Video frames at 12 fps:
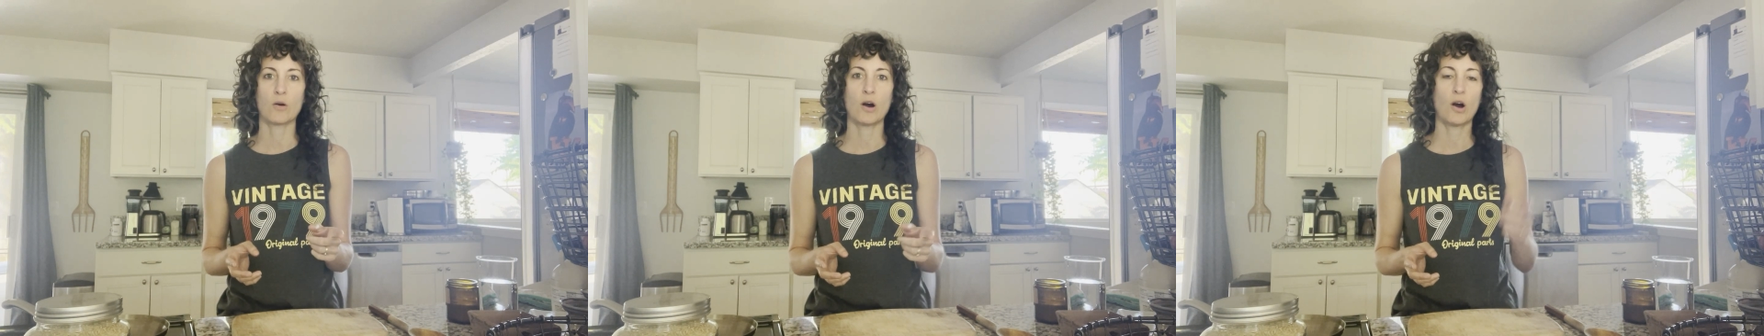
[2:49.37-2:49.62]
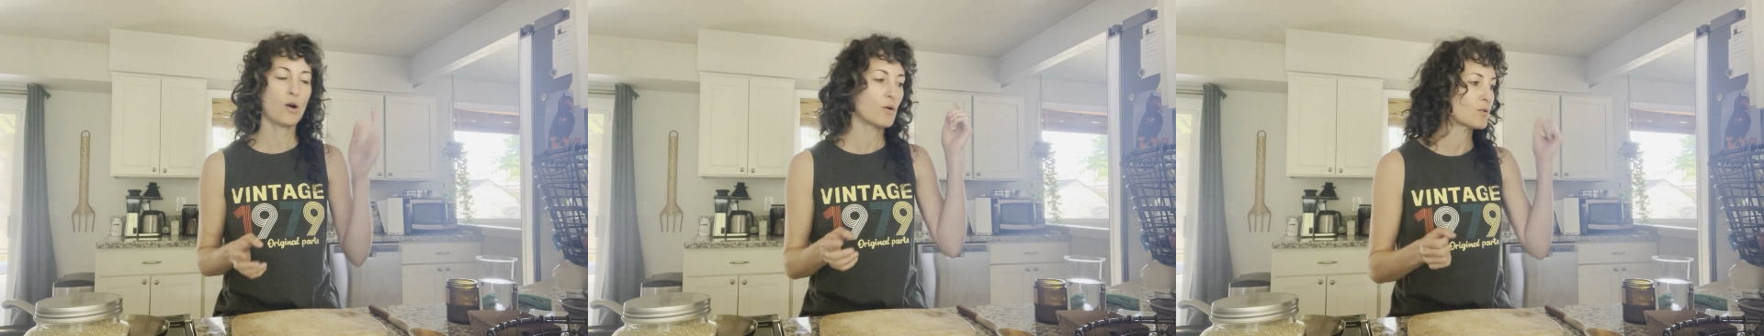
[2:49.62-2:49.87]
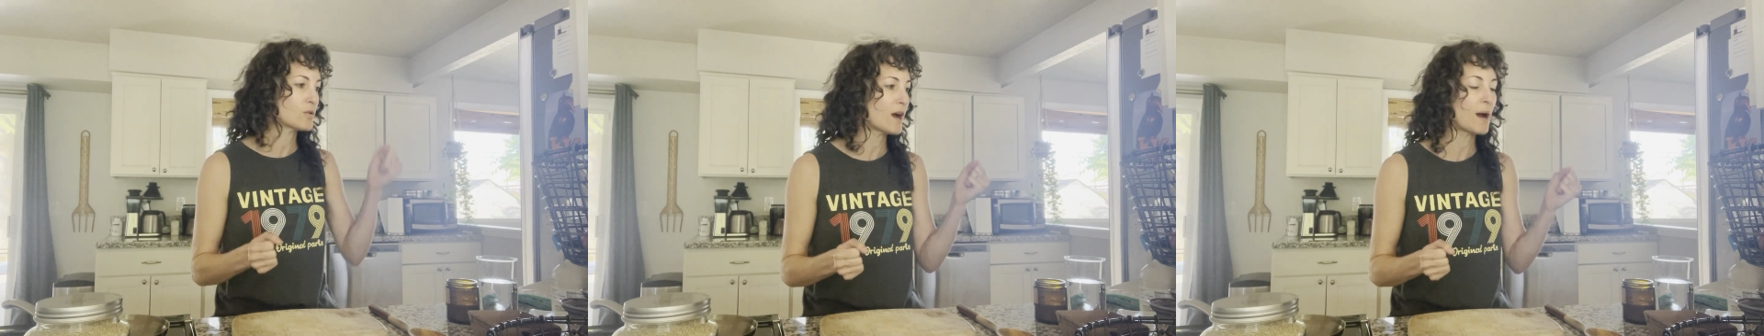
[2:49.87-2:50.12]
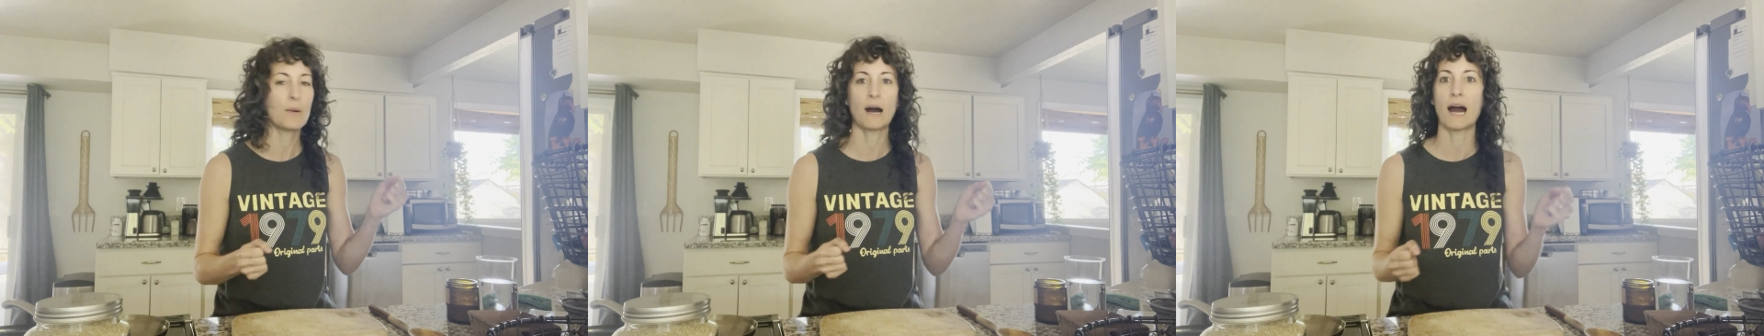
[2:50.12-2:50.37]
oh
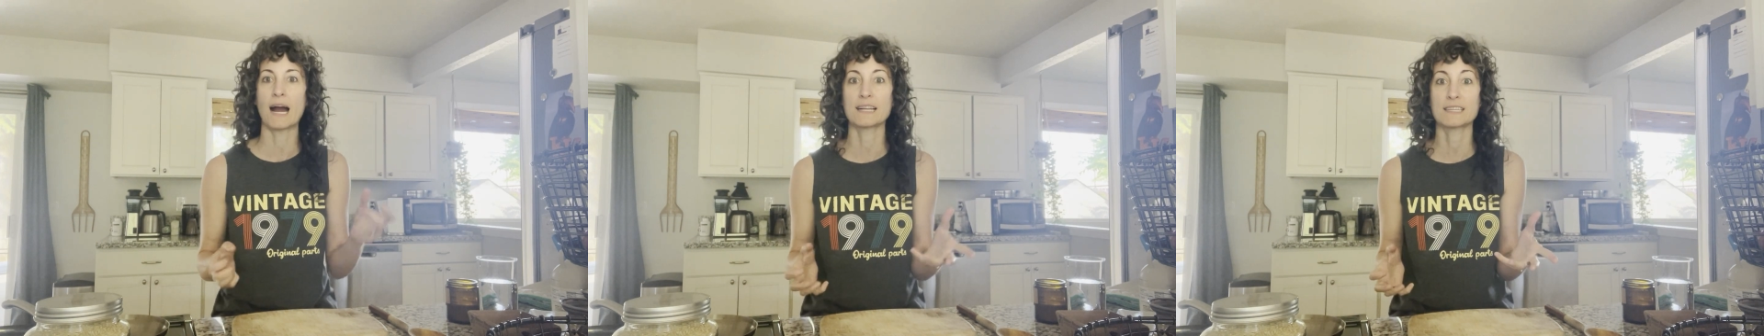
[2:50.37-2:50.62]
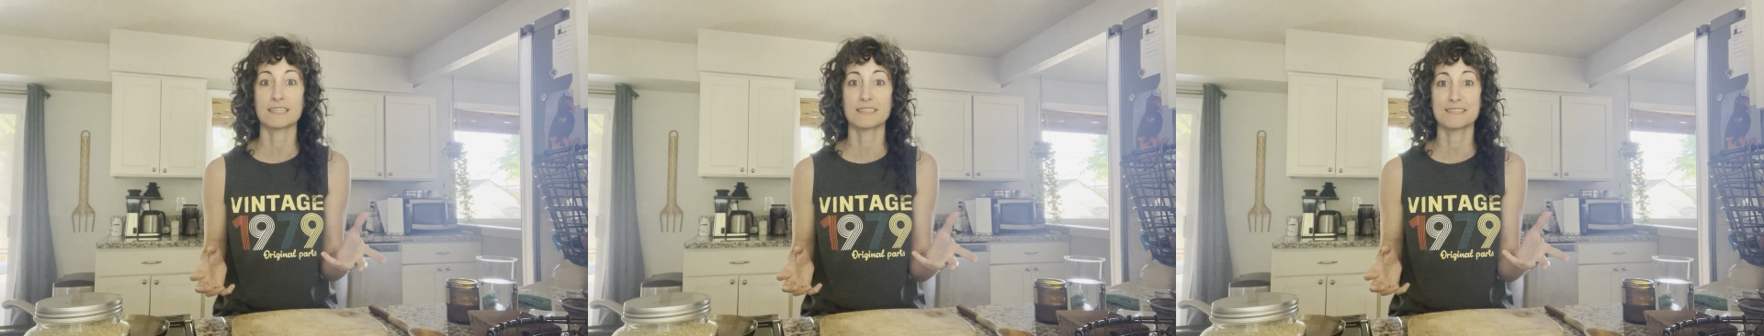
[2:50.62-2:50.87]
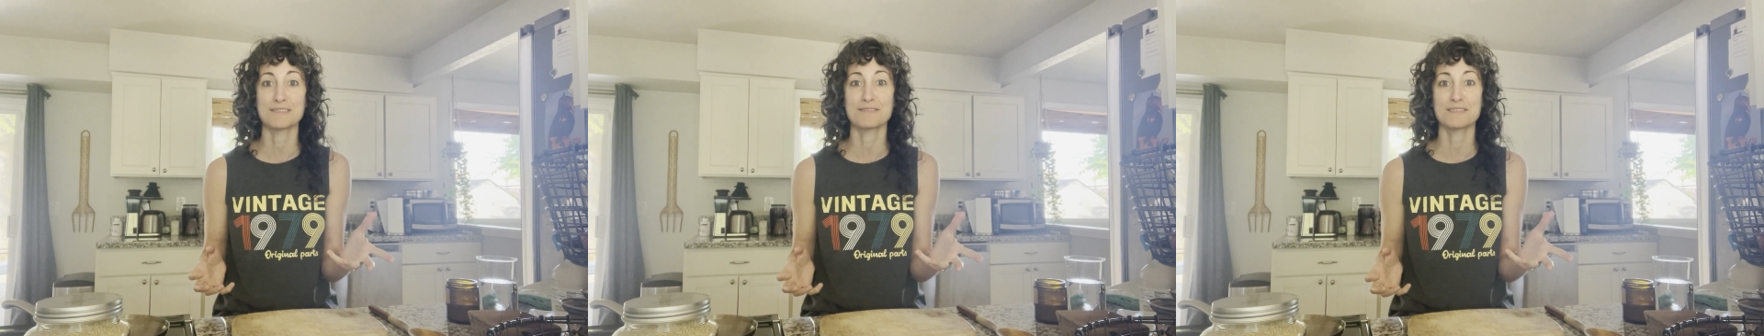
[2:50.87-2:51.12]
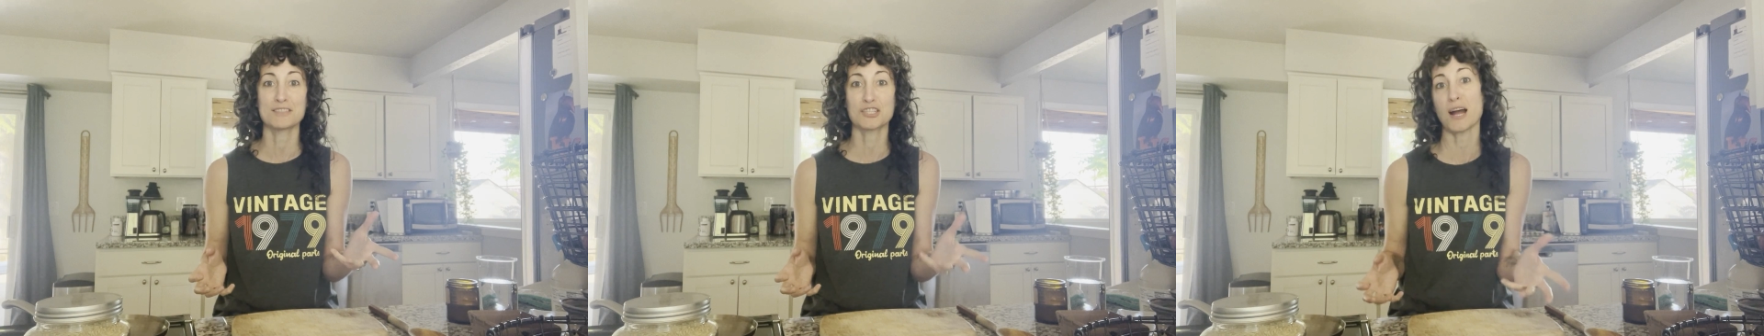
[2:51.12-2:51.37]
crap, I didn't
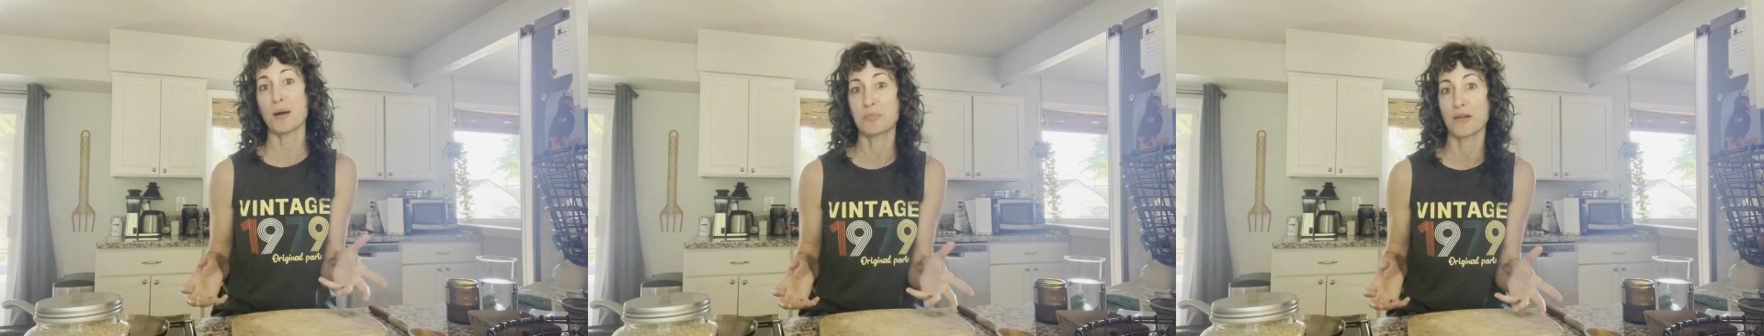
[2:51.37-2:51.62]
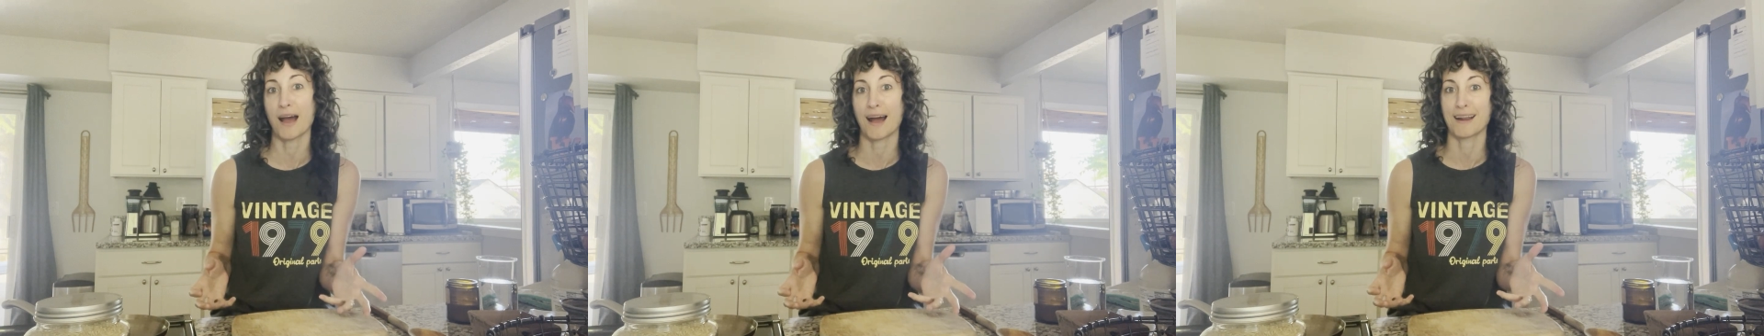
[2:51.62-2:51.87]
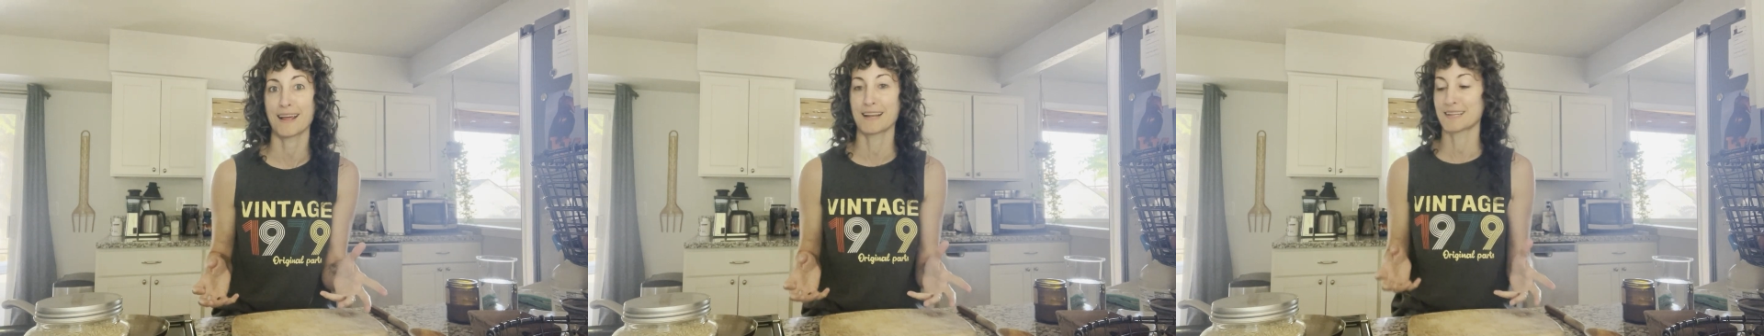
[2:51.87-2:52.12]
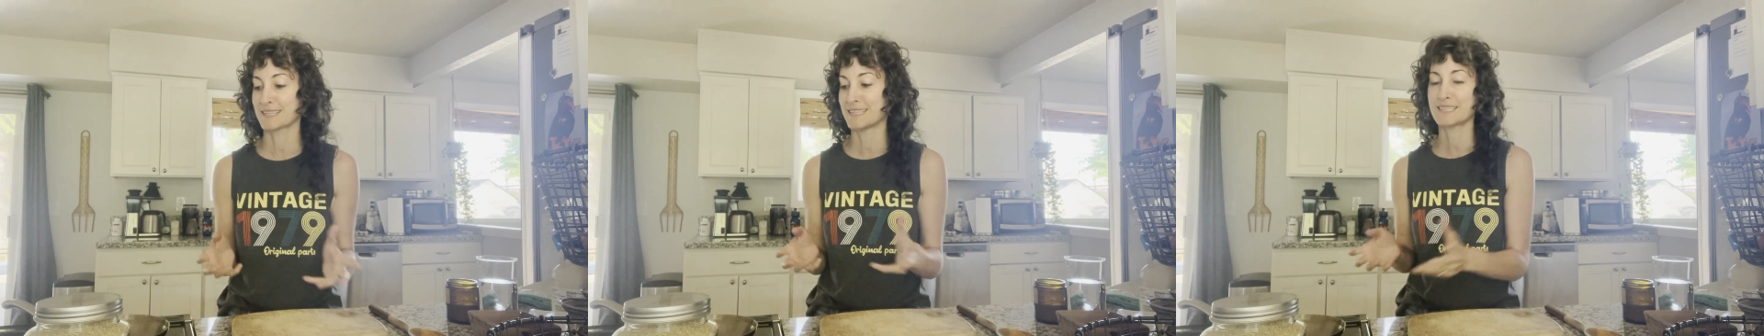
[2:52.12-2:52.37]
chop that and it
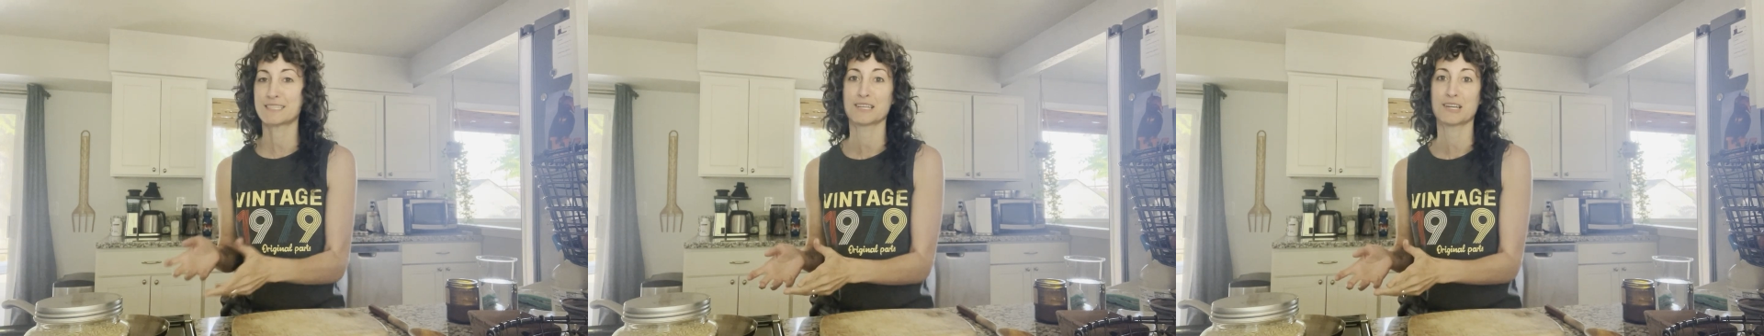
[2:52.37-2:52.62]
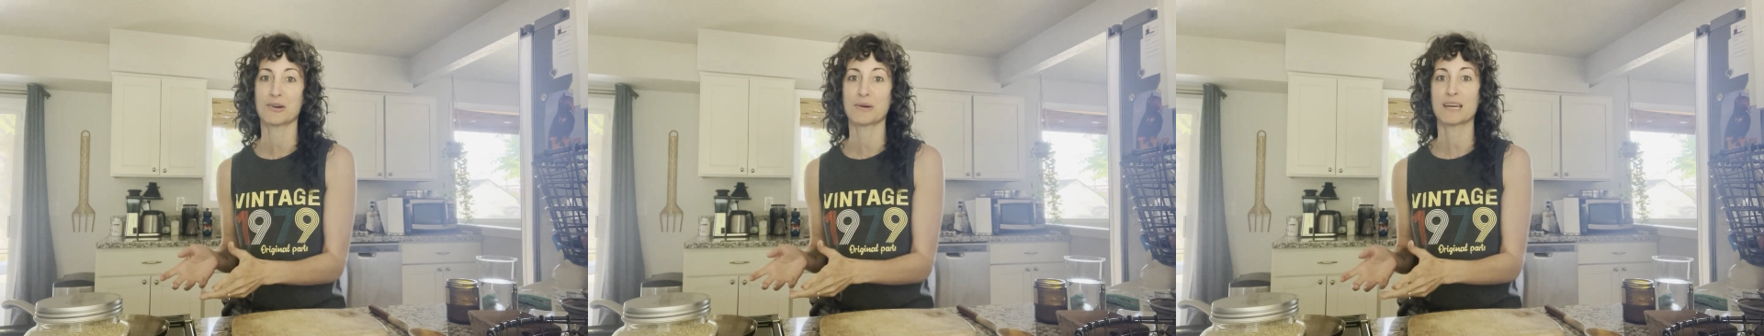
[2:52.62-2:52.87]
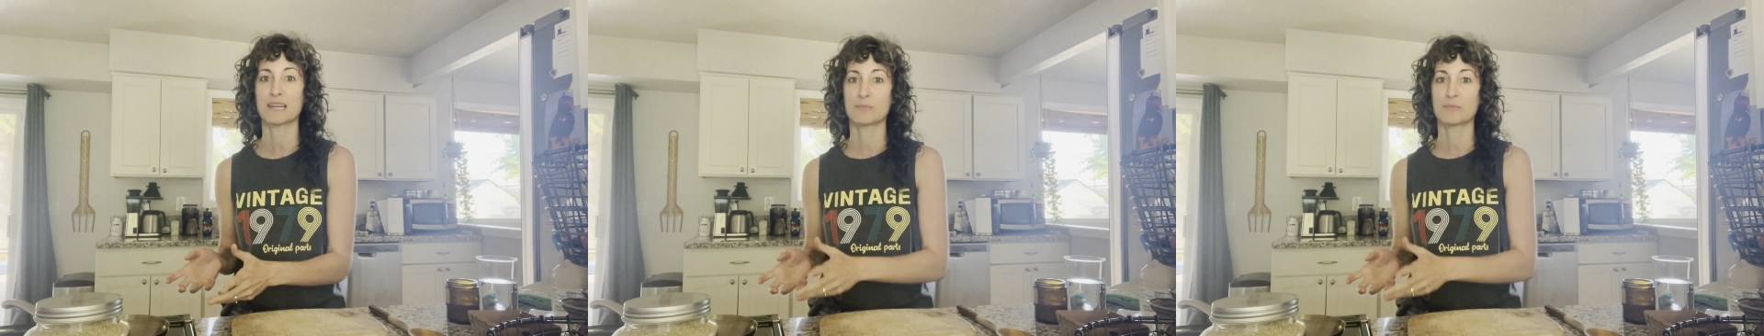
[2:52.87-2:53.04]
needs to go in,